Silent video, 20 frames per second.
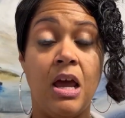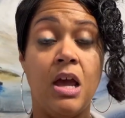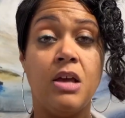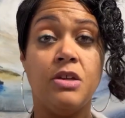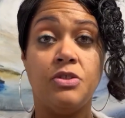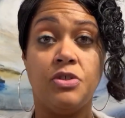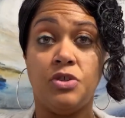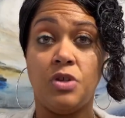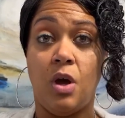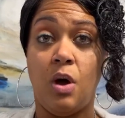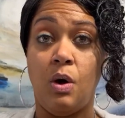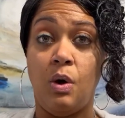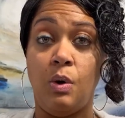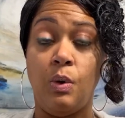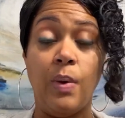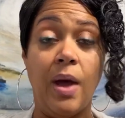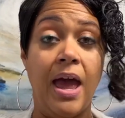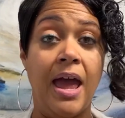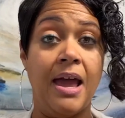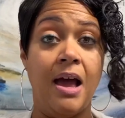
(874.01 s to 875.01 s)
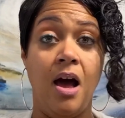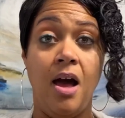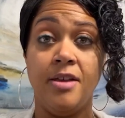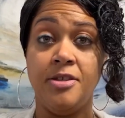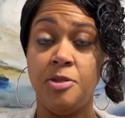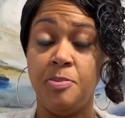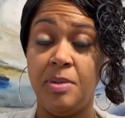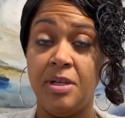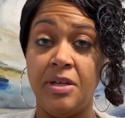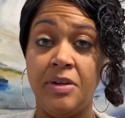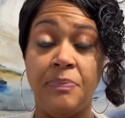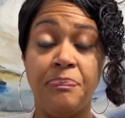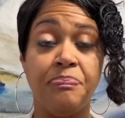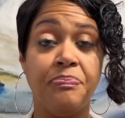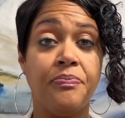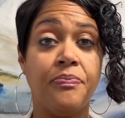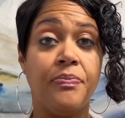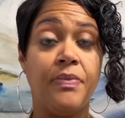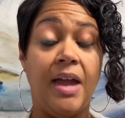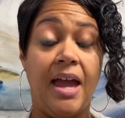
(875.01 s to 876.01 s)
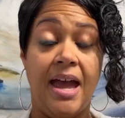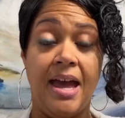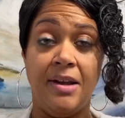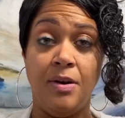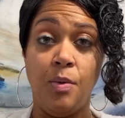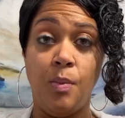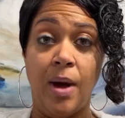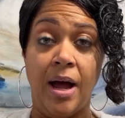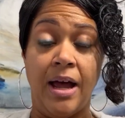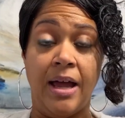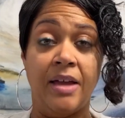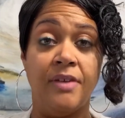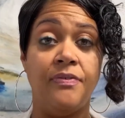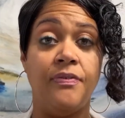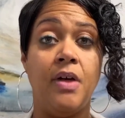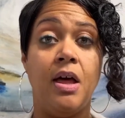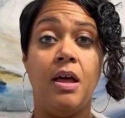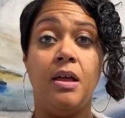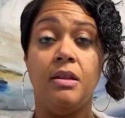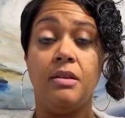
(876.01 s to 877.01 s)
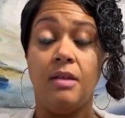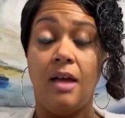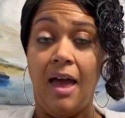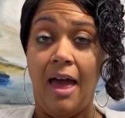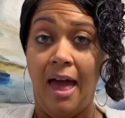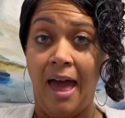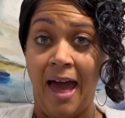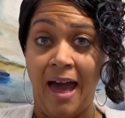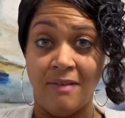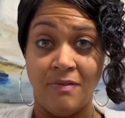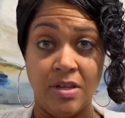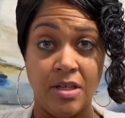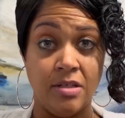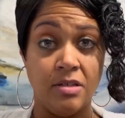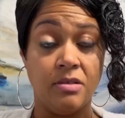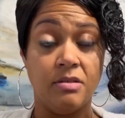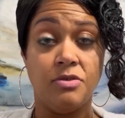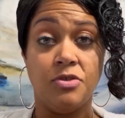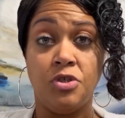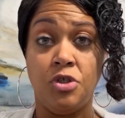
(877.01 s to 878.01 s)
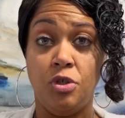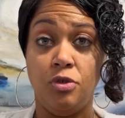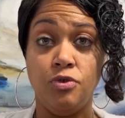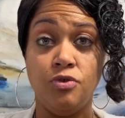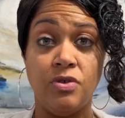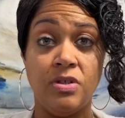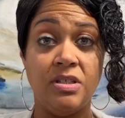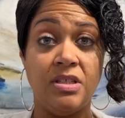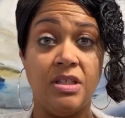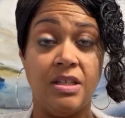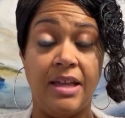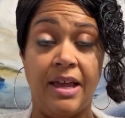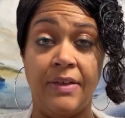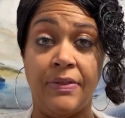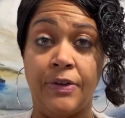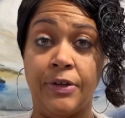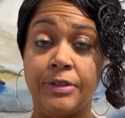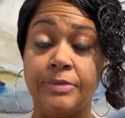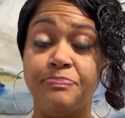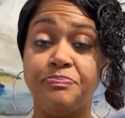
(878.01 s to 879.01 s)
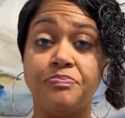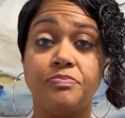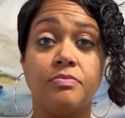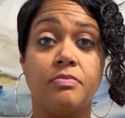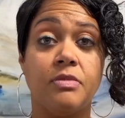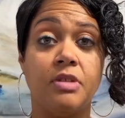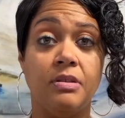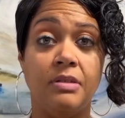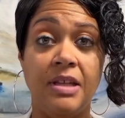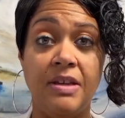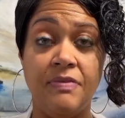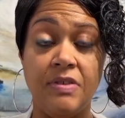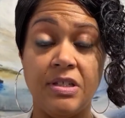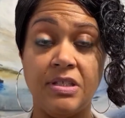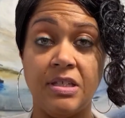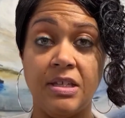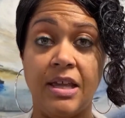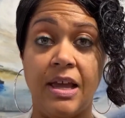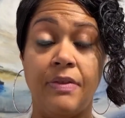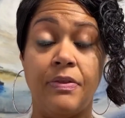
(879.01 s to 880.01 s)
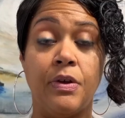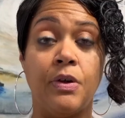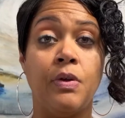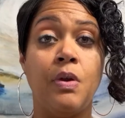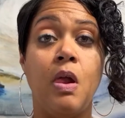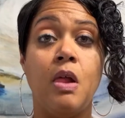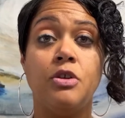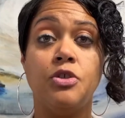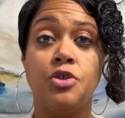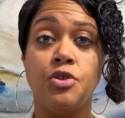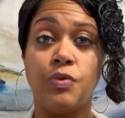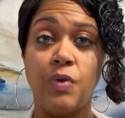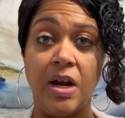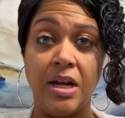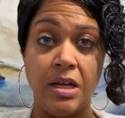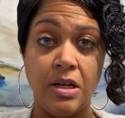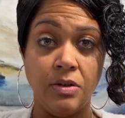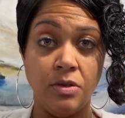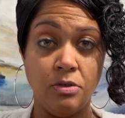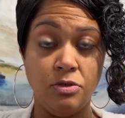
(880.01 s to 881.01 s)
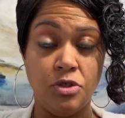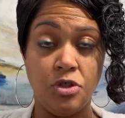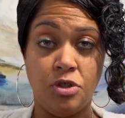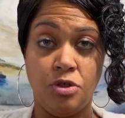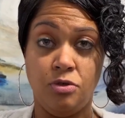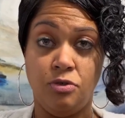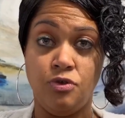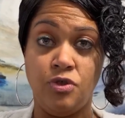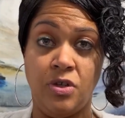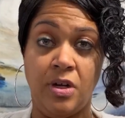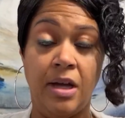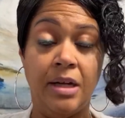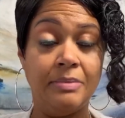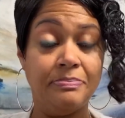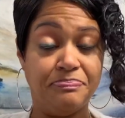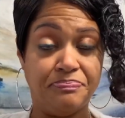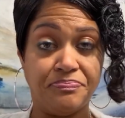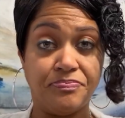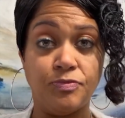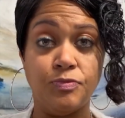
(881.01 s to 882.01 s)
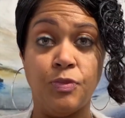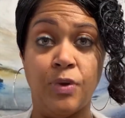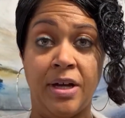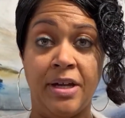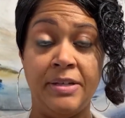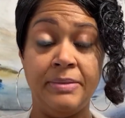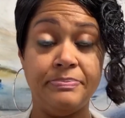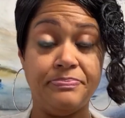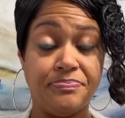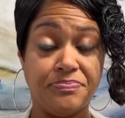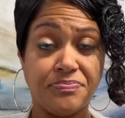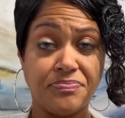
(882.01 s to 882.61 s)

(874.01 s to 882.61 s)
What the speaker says: So a husband and a wife having children together, living together, training those children up, right?